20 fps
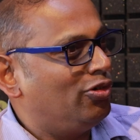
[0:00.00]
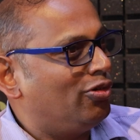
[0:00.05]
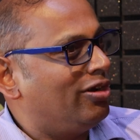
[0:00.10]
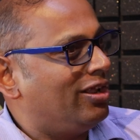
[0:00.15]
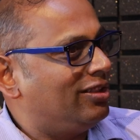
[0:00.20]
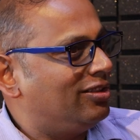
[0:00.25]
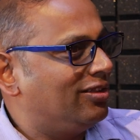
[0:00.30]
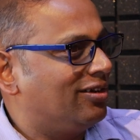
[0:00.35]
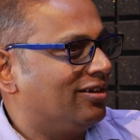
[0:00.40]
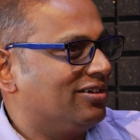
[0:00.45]
you
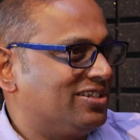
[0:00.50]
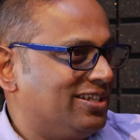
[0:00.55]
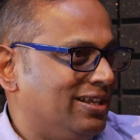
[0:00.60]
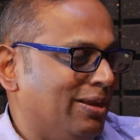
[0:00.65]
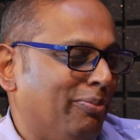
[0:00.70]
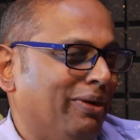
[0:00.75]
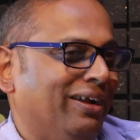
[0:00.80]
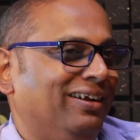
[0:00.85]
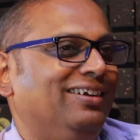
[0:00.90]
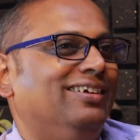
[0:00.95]
another
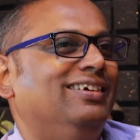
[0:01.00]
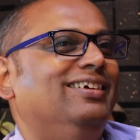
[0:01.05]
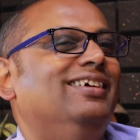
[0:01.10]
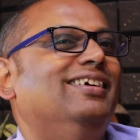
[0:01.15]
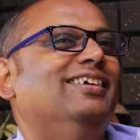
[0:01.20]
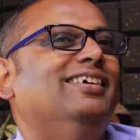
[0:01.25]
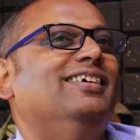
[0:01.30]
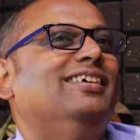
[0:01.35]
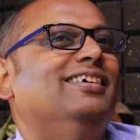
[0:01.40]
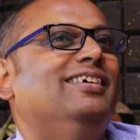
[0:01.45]
snippet.
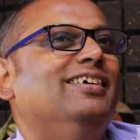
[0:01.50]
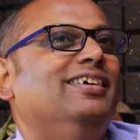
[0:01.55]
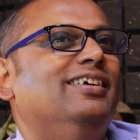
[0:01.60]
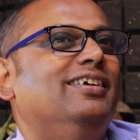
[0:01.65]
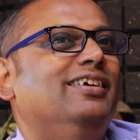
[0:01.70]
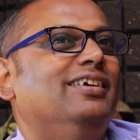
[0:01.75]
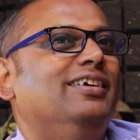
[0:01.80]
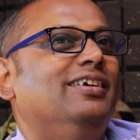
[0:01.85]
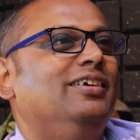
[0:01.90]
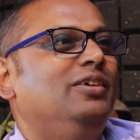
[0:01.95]

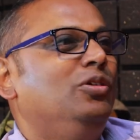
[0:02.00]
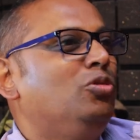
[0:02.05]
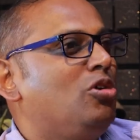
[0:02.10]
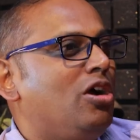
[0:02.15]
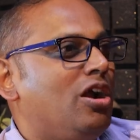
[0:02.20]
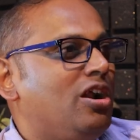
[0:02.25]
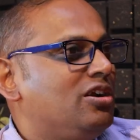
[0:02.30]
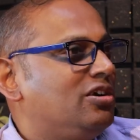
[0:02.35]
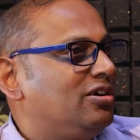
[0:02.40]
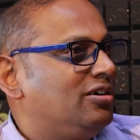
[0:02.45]
You
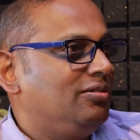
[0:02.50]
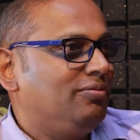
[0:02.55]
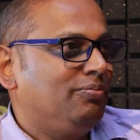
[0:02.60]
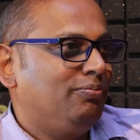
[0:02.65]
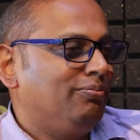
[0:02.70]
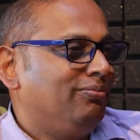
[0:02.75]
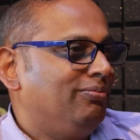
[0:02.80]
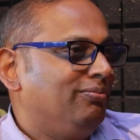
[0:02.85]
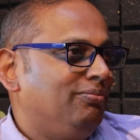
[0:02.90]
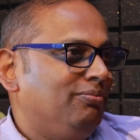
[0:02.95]
can't
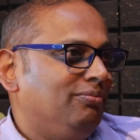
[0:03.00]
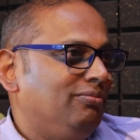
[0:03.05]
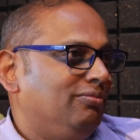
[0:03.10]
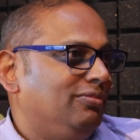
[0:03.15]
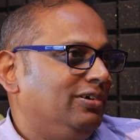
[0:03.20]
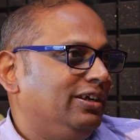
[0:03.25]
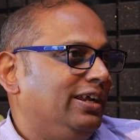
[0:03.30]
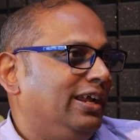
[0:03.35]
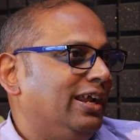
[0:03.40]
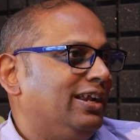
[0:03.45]

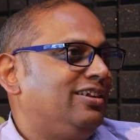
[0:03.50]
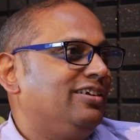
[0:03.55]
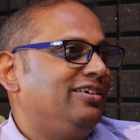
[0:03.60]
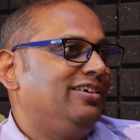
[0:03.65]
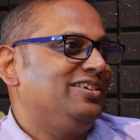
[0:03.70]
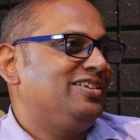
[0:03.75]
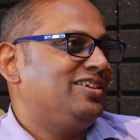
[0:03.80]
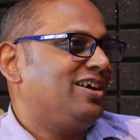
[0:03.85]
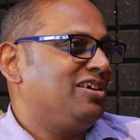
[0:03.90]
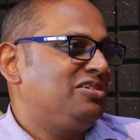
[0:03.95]
get
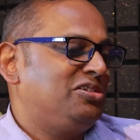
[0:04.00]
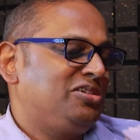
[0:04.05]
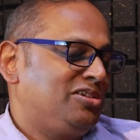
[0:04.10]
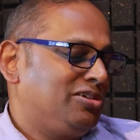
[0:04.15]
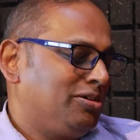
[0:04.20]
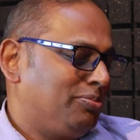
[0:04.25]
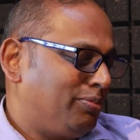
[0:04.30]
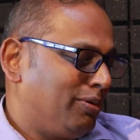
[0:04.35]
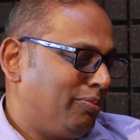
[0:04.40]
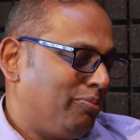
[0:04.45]

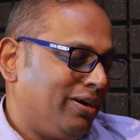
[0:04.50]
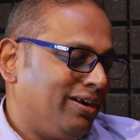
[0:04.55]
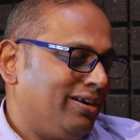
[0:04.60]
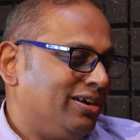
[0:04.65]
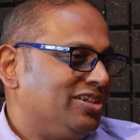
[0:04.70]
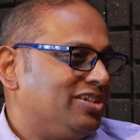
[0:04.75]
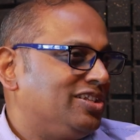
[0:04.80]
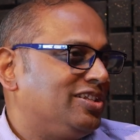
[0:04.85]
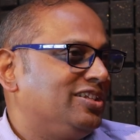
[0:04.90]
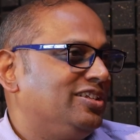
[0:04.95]
disaster
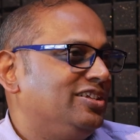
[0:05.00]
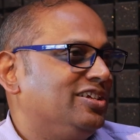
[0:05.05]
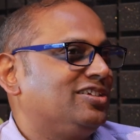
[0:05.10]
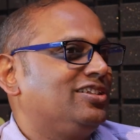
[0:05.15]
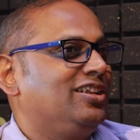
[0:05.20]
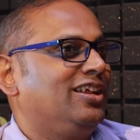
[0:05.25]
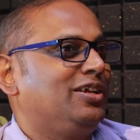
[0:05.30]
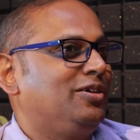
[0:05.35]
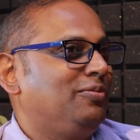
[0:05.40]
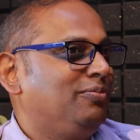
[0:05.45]
preparedness just
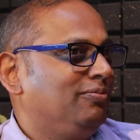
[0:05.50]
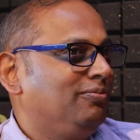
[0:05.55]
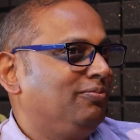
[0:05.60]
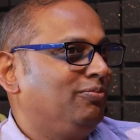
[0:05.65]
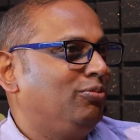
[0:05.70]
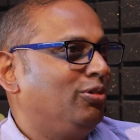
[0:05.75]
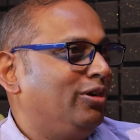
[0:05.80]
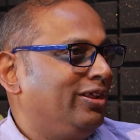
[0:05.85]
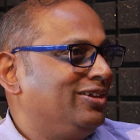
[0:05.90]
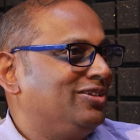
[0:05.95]
like
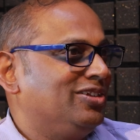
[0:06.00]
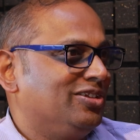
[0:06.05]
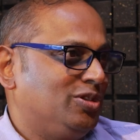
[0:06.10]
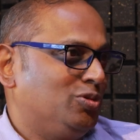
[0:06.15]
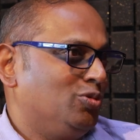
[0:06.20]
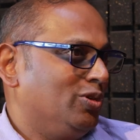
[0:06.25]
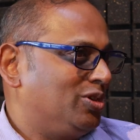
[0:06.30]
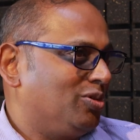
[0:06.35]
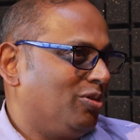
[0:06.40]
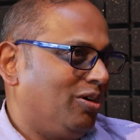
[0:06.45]
putting a
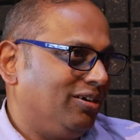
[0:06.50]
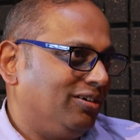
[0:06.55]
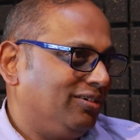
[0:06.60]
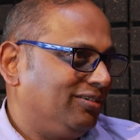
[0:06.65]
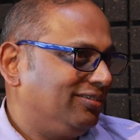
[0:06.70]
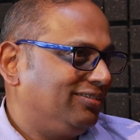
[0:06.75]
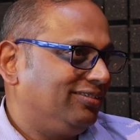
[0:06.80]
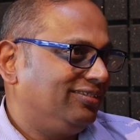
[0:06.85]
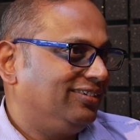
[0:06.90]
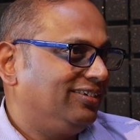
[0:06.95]
switch on.
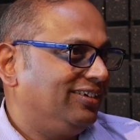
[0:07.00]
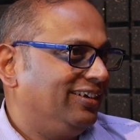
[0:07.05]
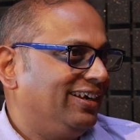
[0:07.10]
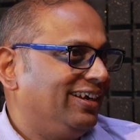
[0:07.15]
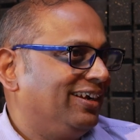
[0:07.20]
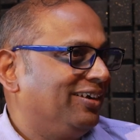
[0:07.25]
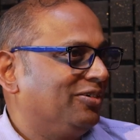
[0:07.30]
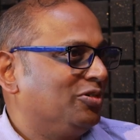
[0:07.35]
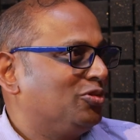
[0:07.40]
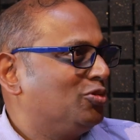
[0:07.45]

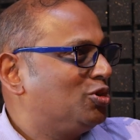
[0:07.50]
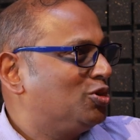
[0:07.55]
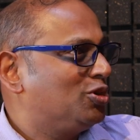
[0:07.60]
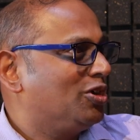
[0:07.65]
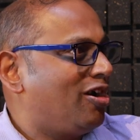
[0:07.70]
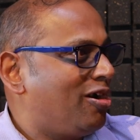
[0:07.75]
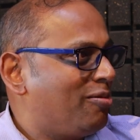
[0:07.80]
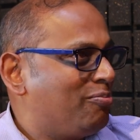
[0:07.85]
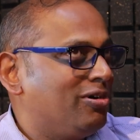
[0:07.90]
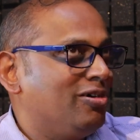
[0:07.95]
Switch
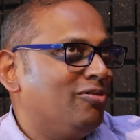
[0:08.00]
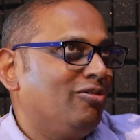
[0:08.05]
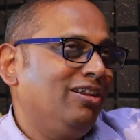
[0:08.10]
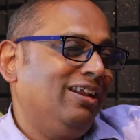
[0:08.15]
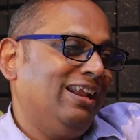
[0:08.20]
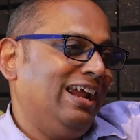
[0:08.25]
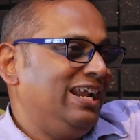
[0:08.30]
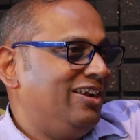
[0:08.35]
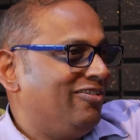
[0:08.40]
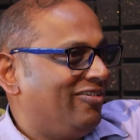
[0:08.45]
on,
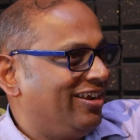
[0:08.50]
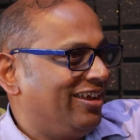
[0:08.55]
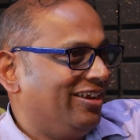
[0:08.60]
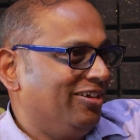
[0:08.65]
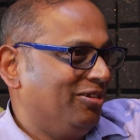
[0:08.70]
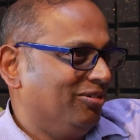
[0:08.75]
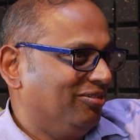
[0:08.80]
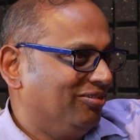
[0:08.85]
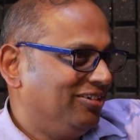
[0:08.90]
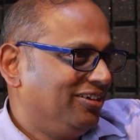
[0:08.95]
light on,
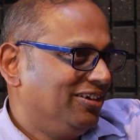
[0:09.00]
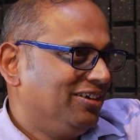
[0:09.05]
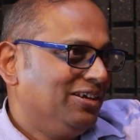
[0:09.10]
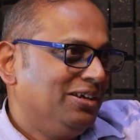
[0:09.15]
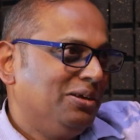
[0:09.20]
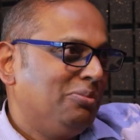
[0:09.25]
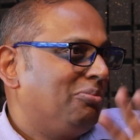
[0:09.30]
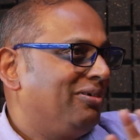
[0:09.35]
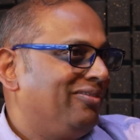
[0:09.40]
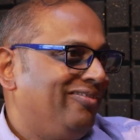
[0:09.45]

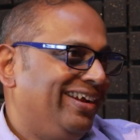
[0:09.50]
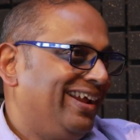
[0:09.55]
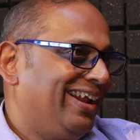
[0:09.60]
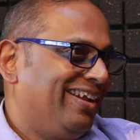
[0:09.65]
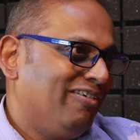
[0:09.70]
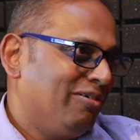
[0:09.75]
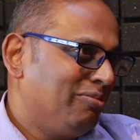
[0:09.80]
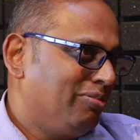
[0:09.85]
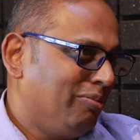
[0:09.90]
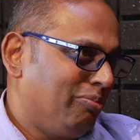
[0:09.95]
but we can
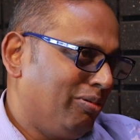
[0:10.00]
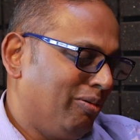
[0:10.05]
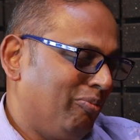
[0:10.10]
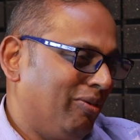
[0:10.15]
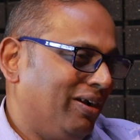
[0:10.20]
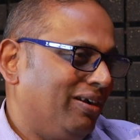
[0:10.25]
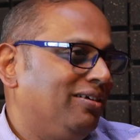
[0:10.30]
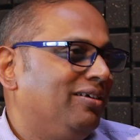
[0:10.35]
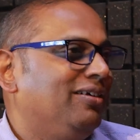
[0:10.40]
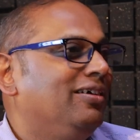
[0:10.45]
never be
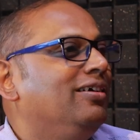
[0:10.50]
prepared.